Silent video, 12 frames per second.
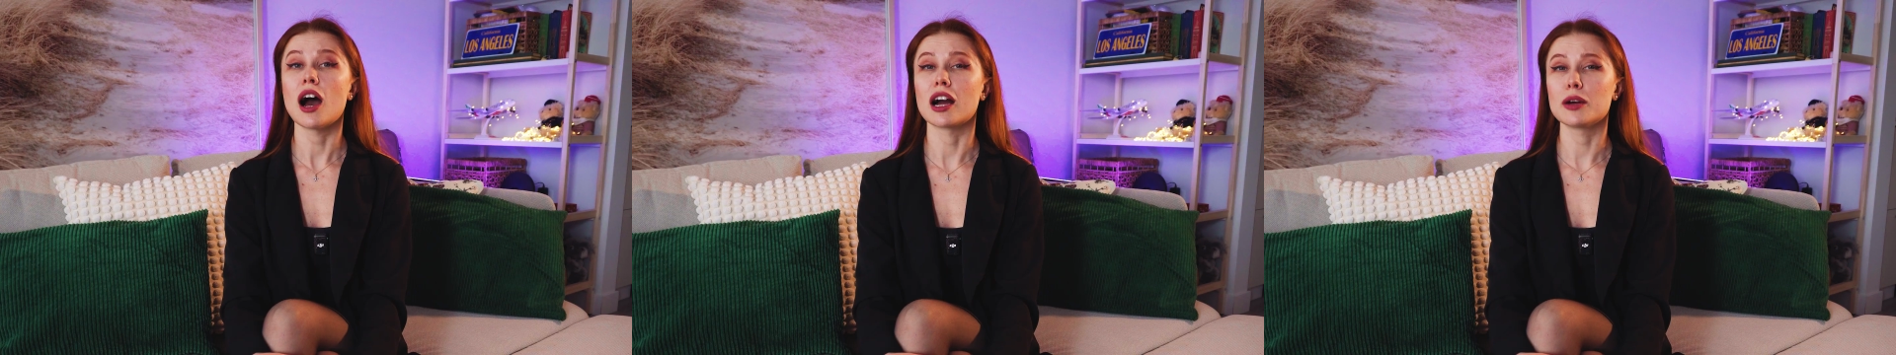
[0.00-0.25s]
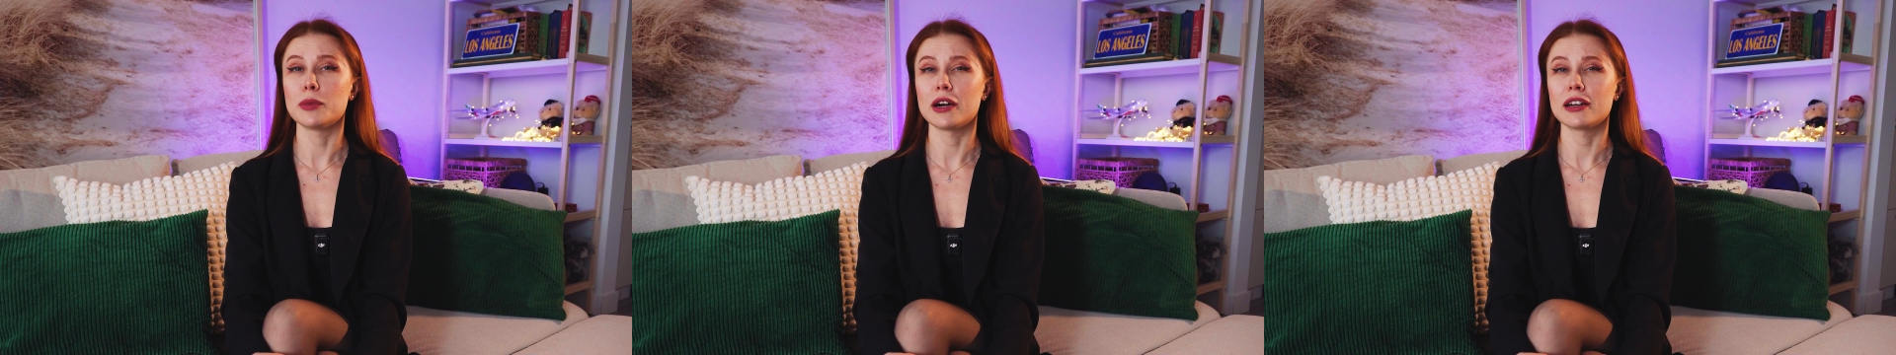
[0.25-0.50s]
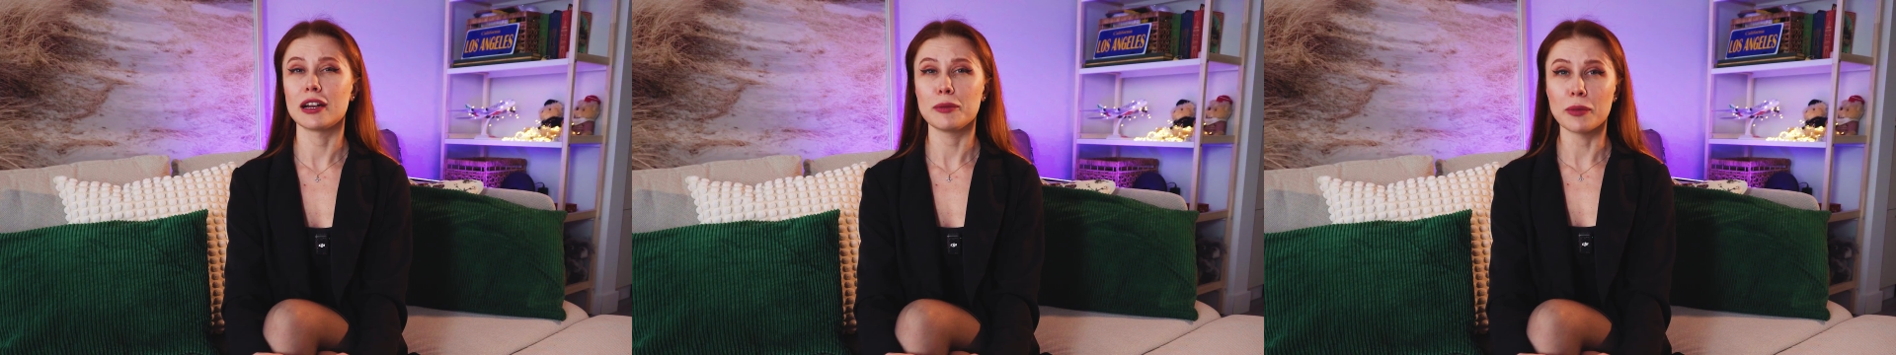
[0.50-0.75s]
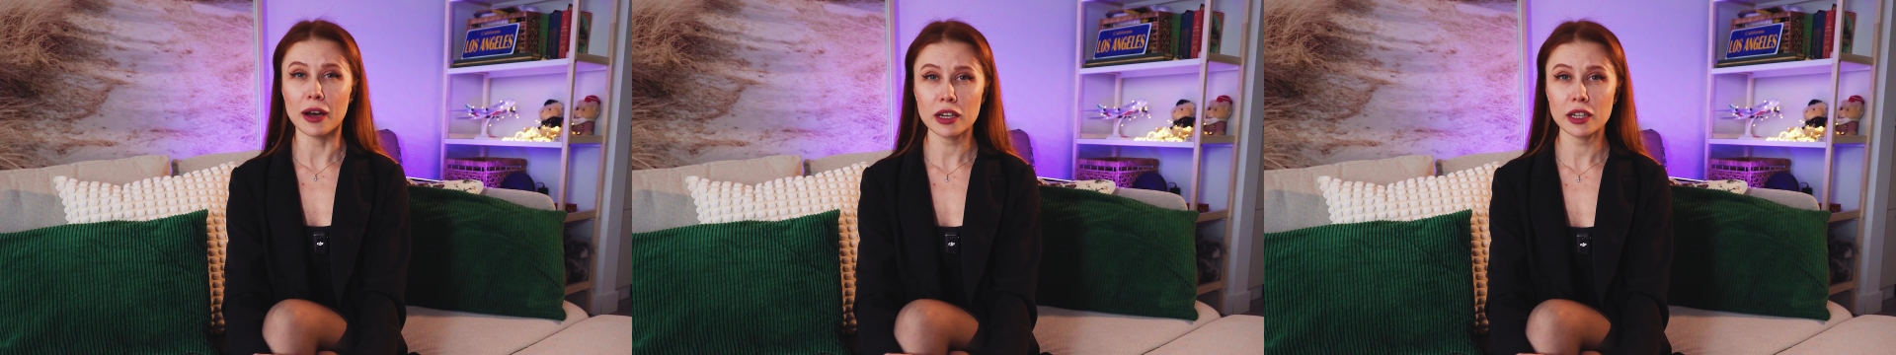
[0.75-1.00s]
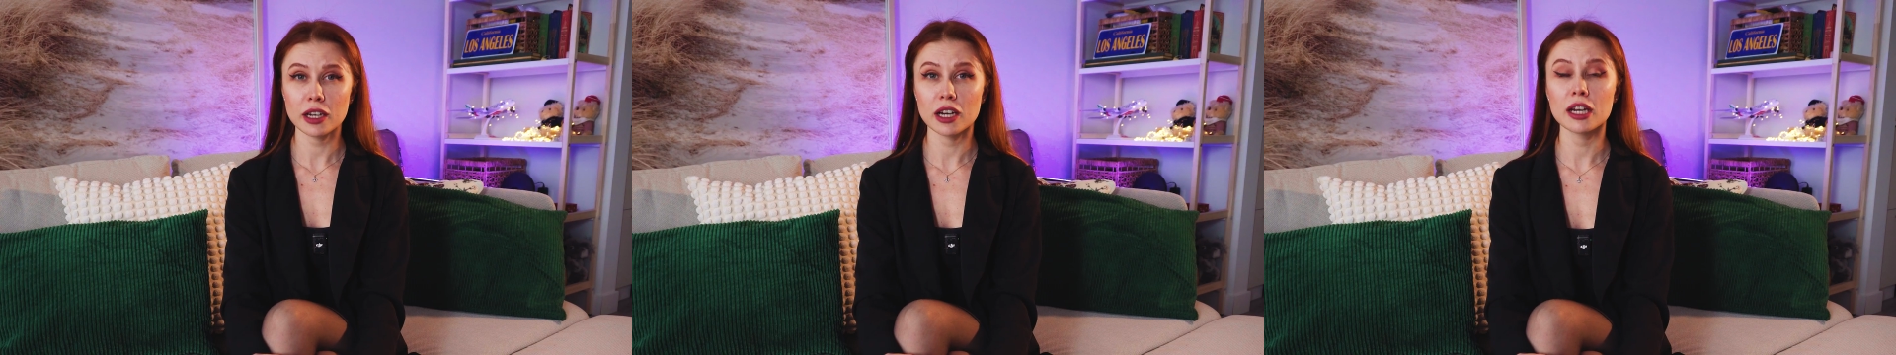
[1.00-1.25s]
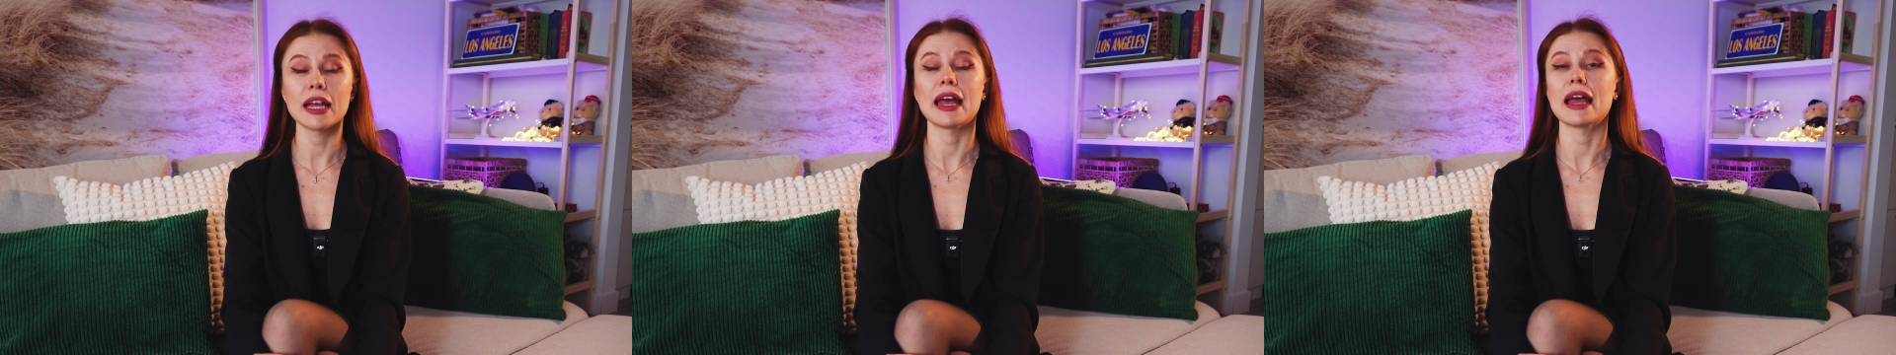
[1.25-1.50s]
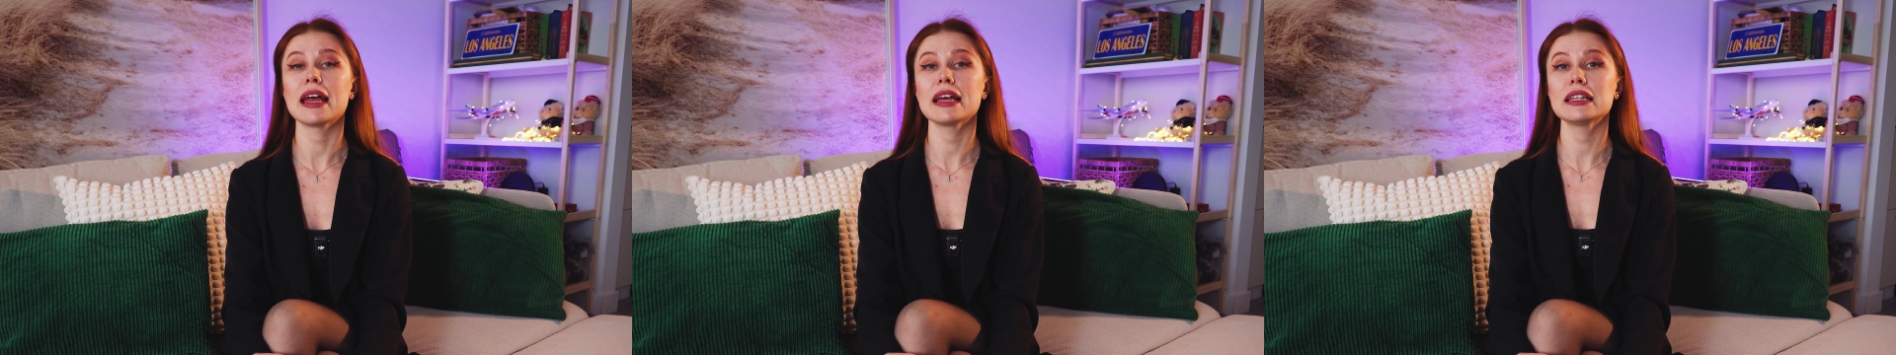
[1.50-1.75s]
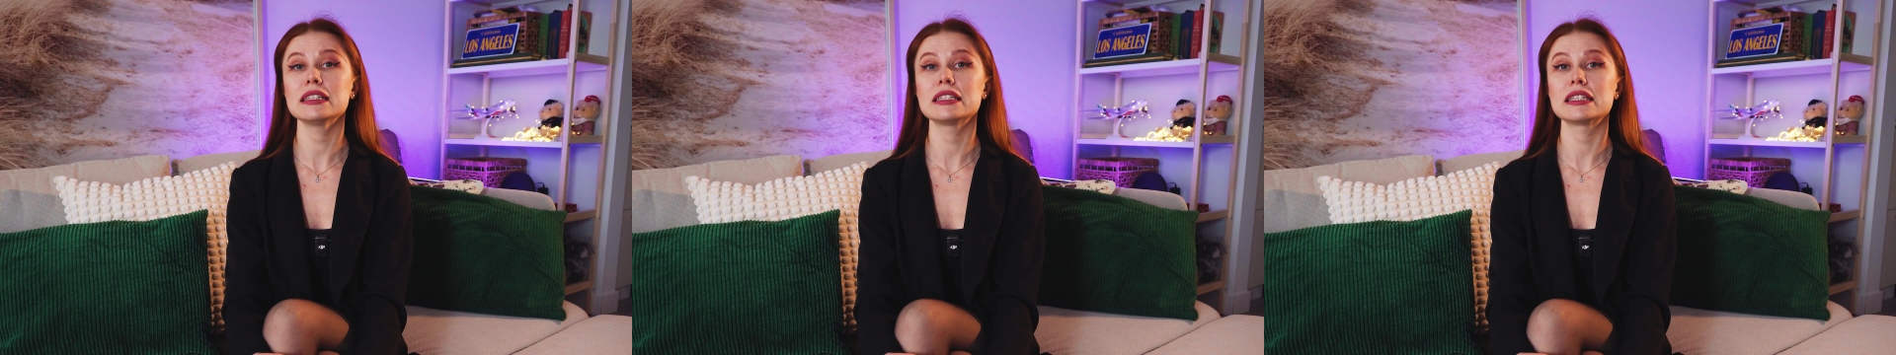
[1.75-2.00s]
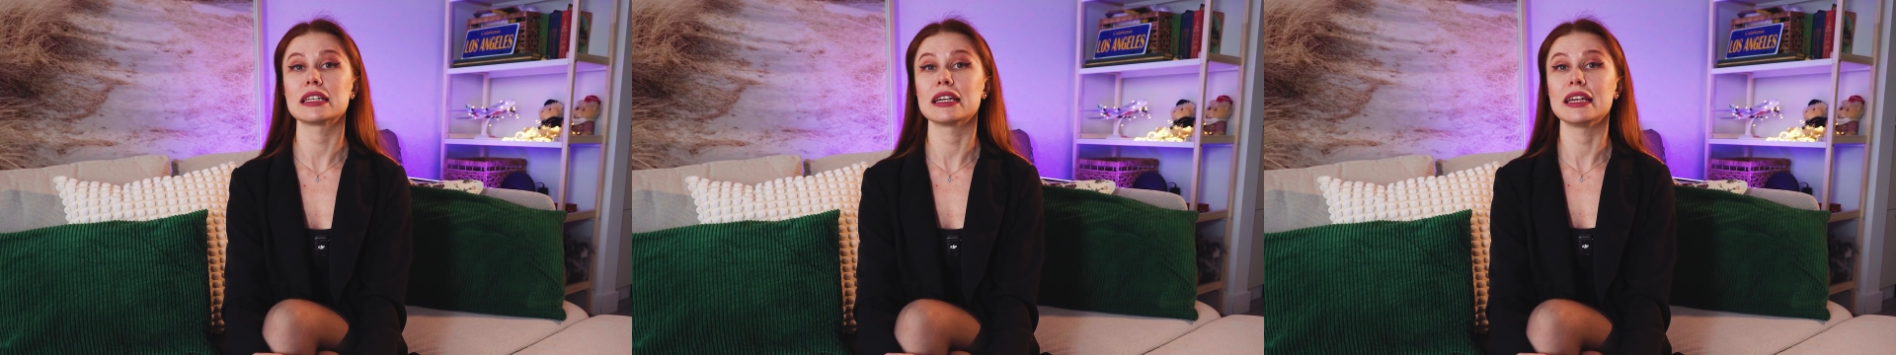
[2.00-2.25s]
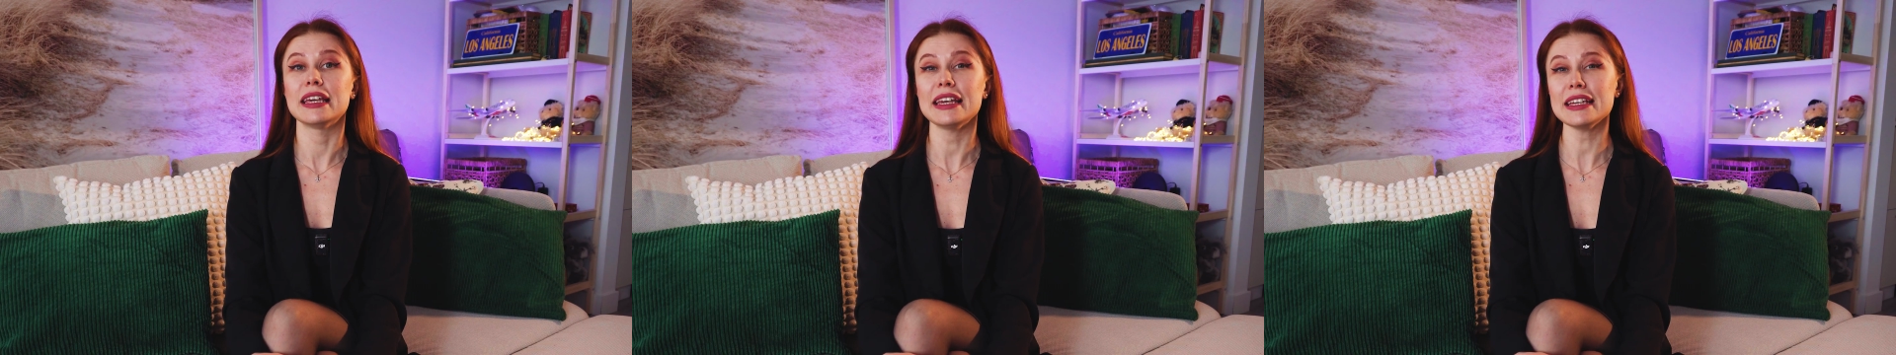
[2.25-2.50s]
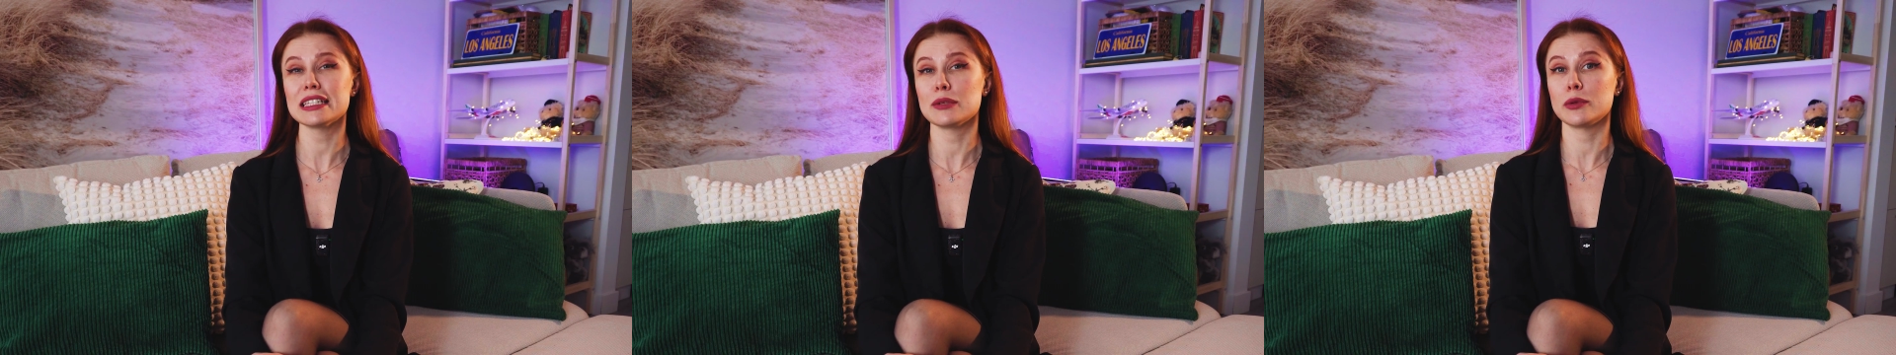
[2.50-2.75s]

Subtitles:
Akbar al-Bakr, and he is a